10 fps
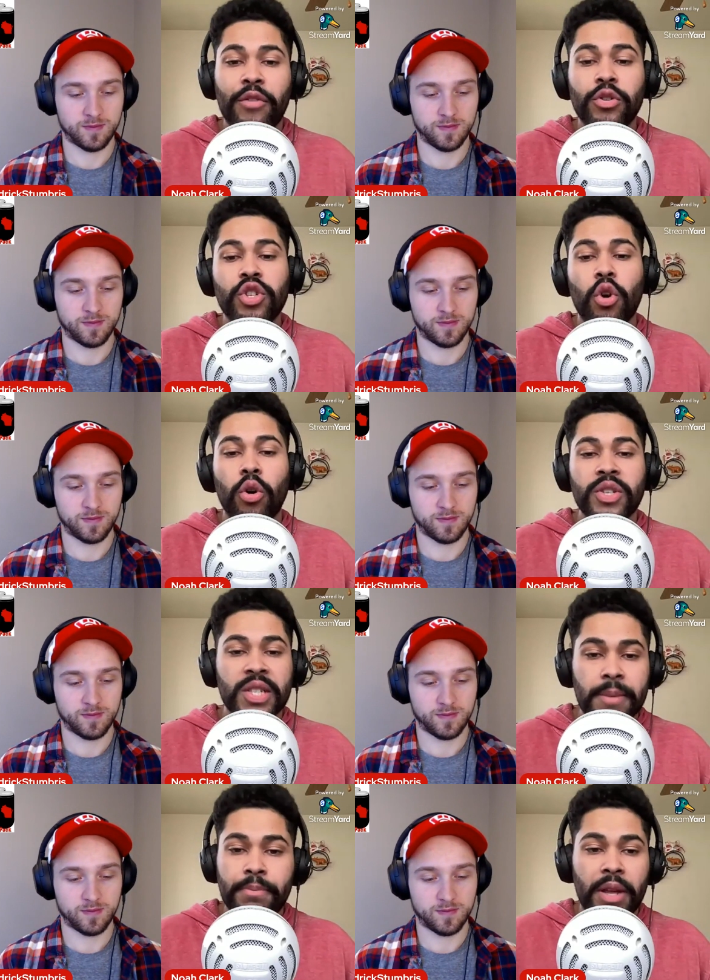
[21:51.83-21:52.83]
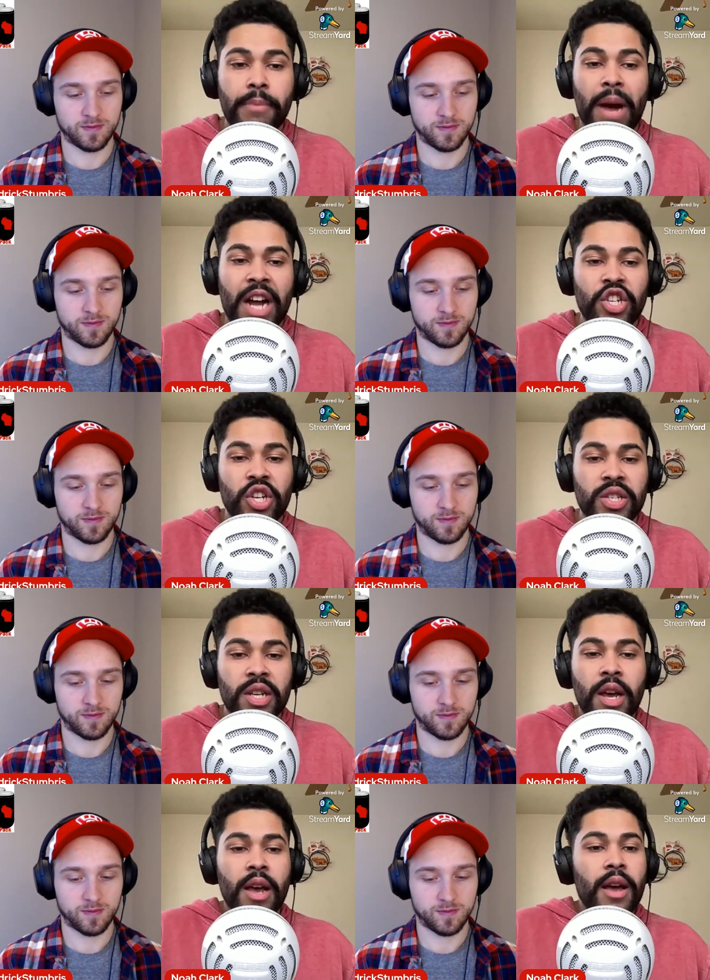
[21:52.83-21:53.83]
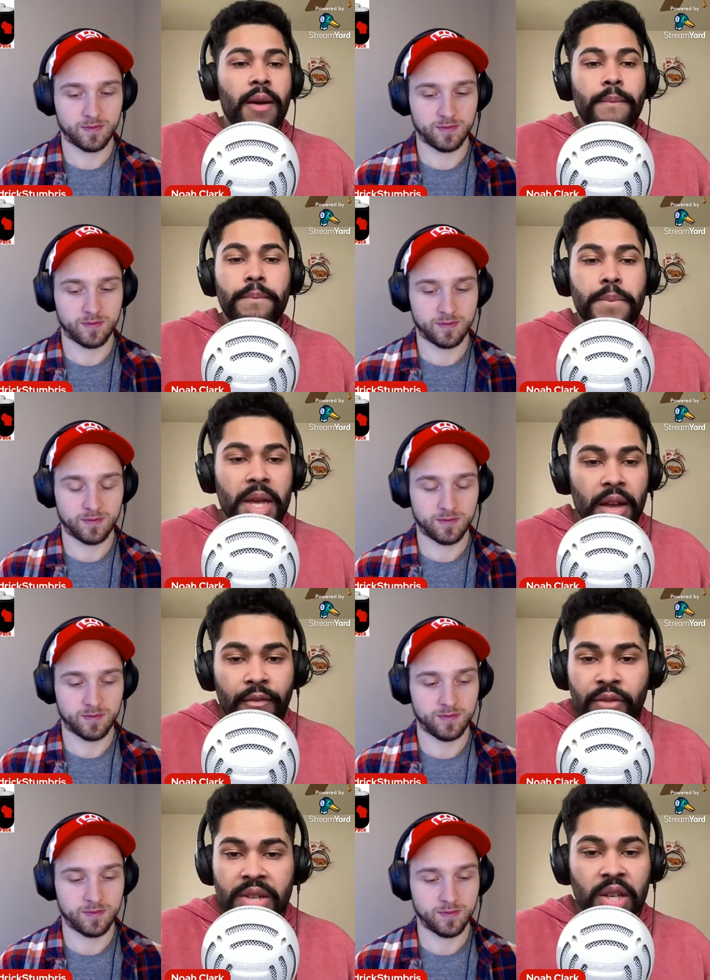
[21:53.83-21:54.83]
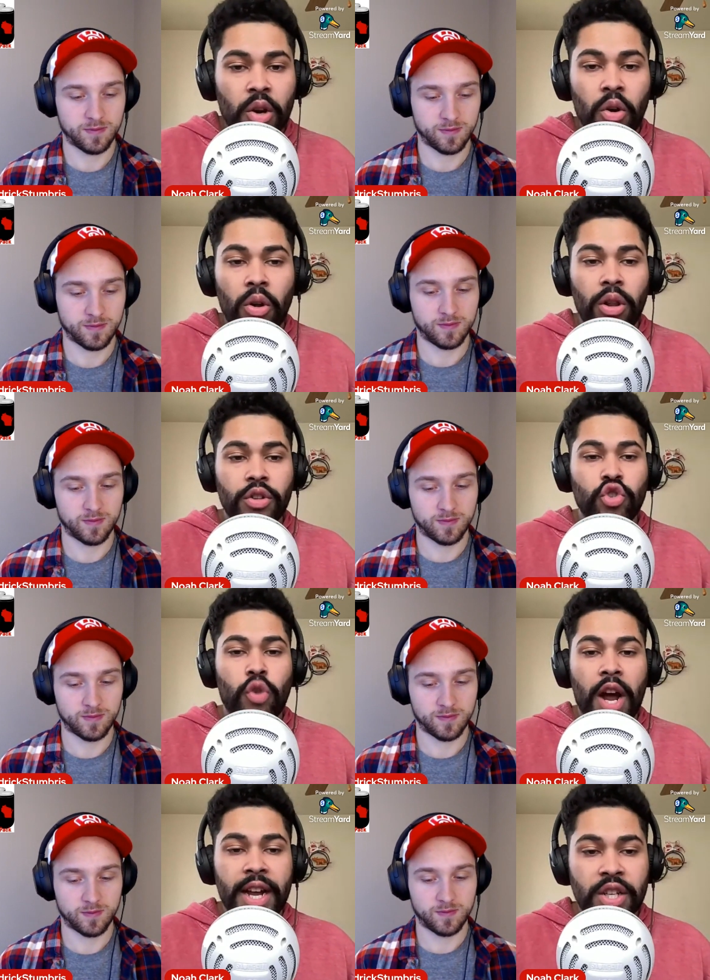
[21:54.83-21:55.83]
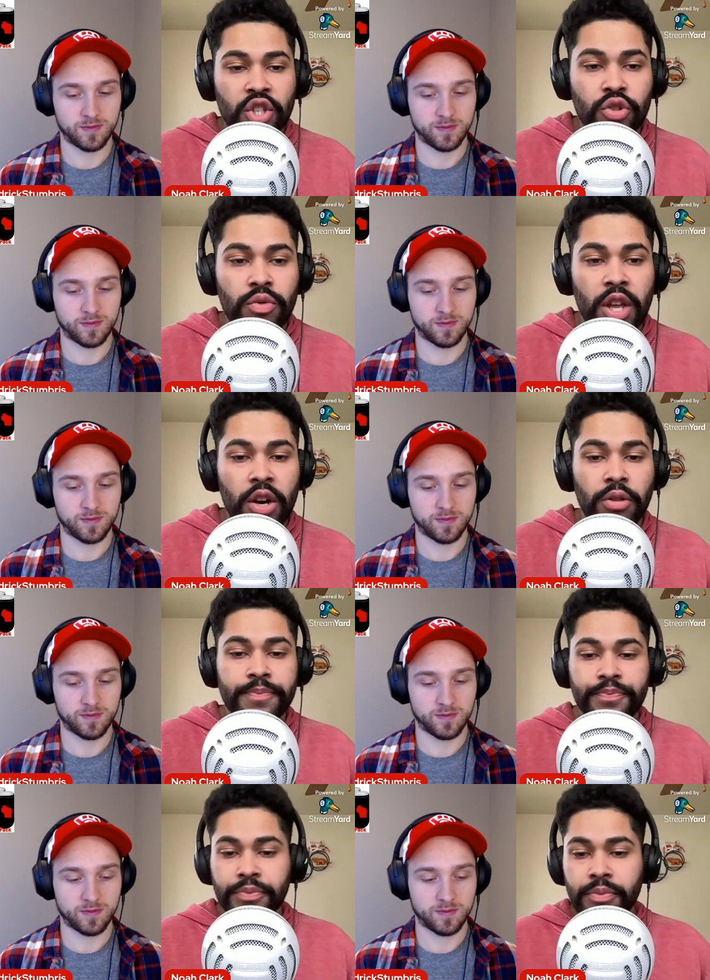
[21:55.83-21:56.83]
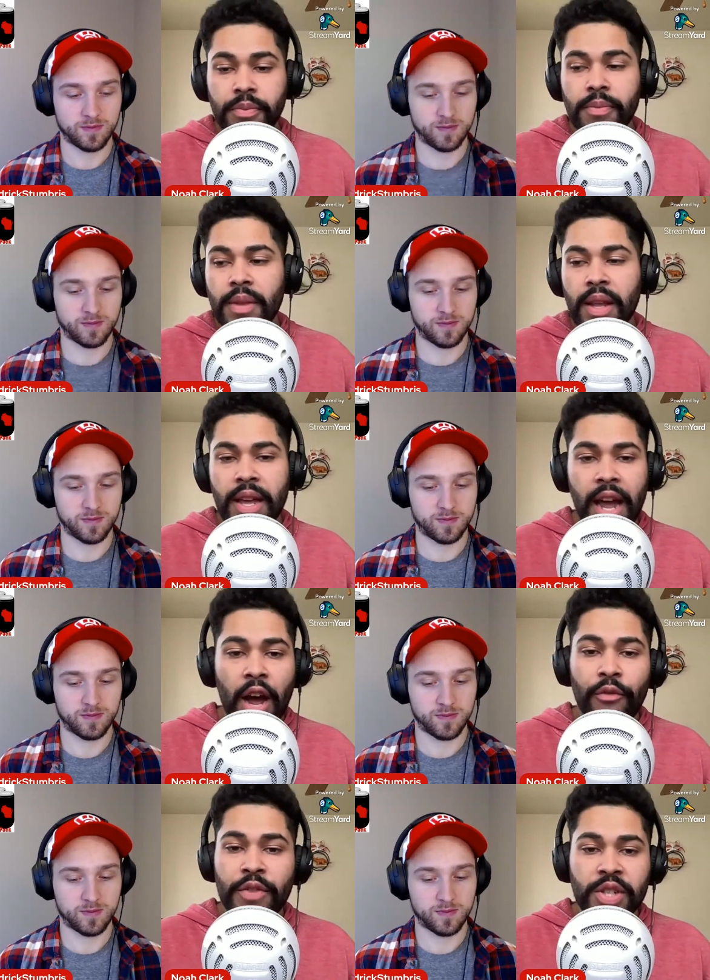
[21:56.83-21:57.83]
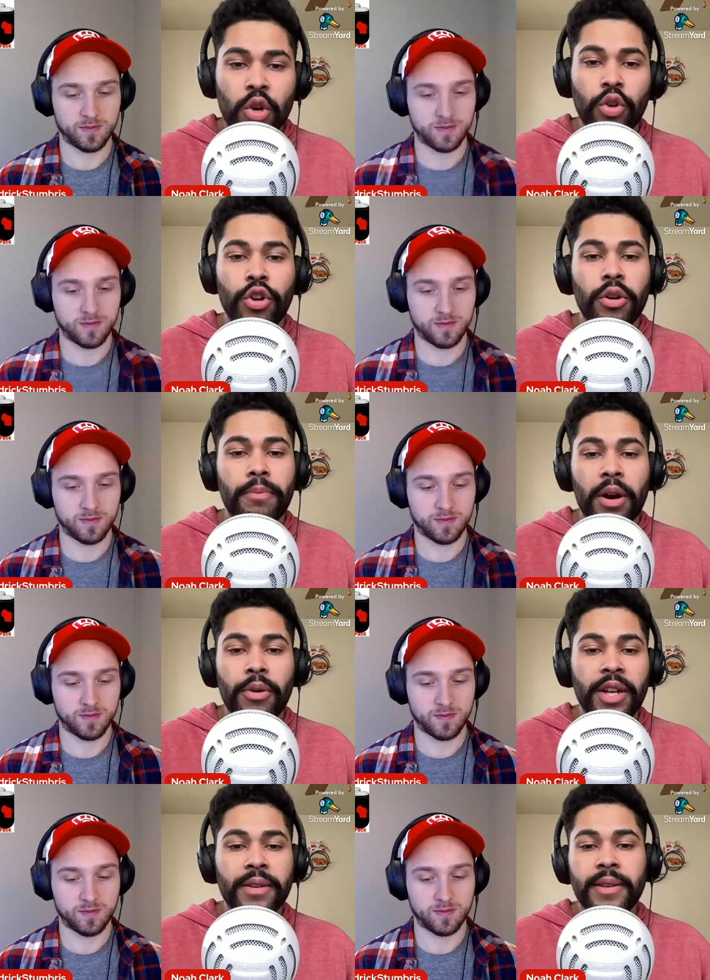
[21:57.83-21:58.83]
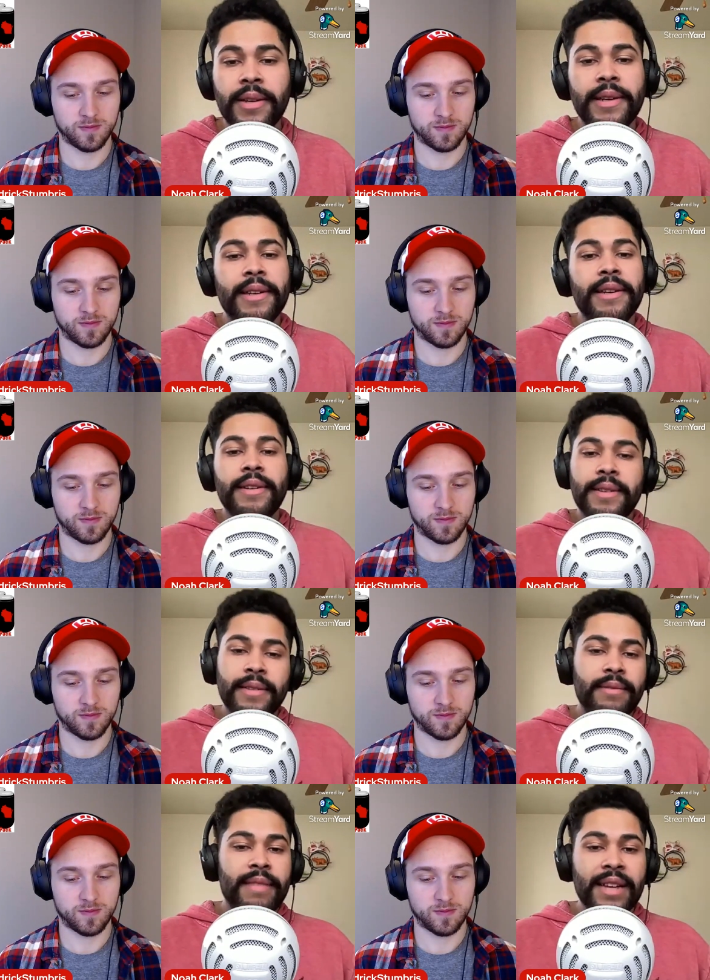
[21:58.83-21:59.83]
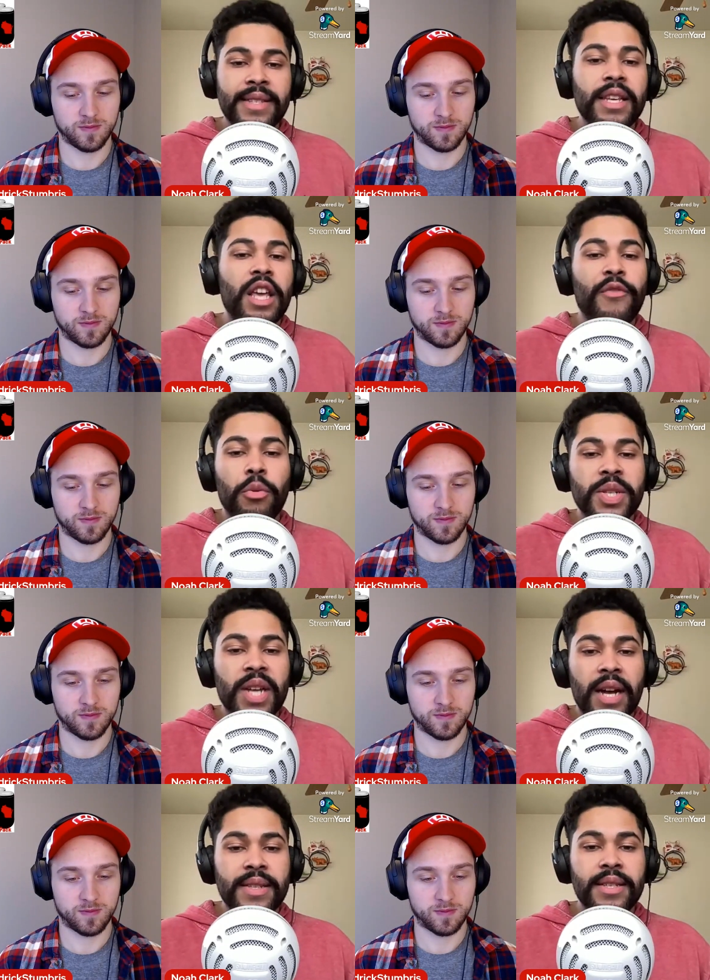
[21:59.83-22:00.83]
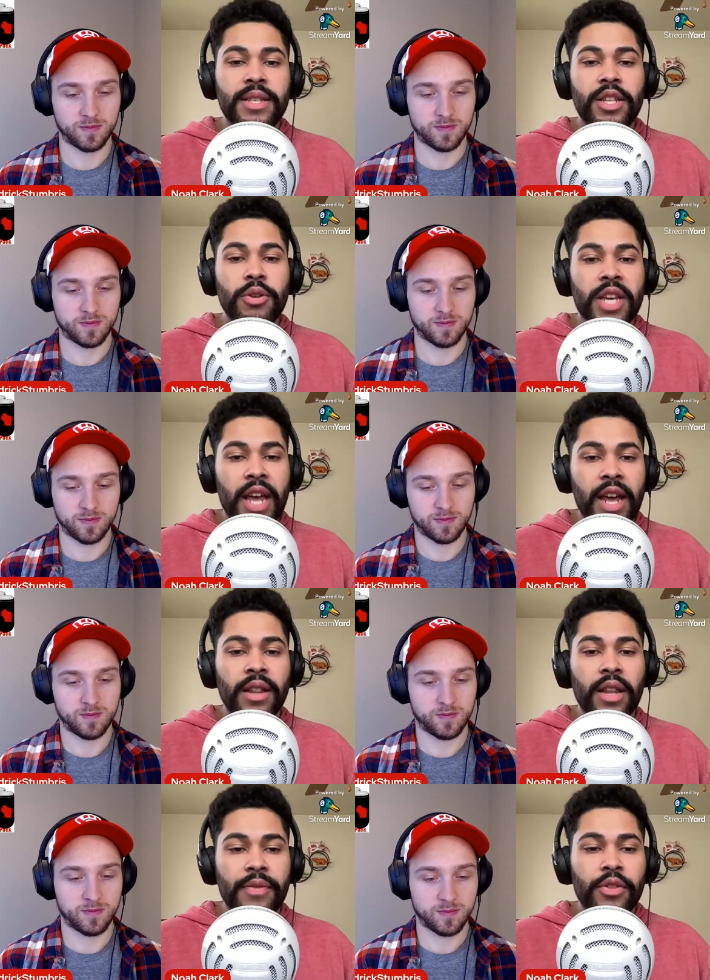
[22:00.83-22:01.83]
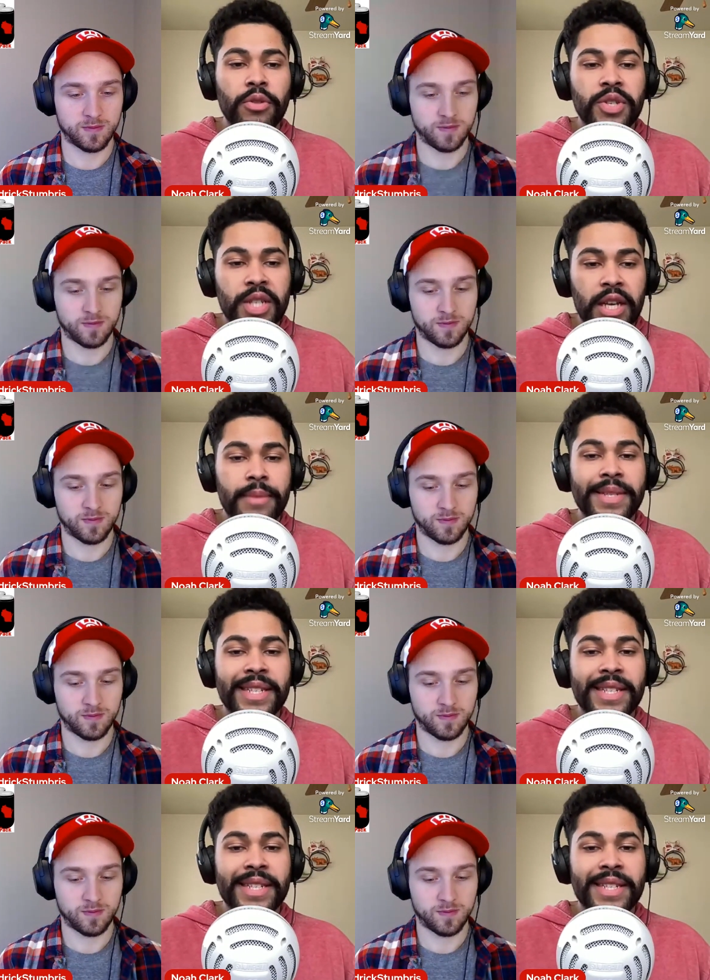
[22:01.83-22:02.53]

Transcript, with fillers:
Speaker 1: first goal simply by just being physical, trying to, you know, out physical your opponent. That's the key for Wisconsin. You can't let those teams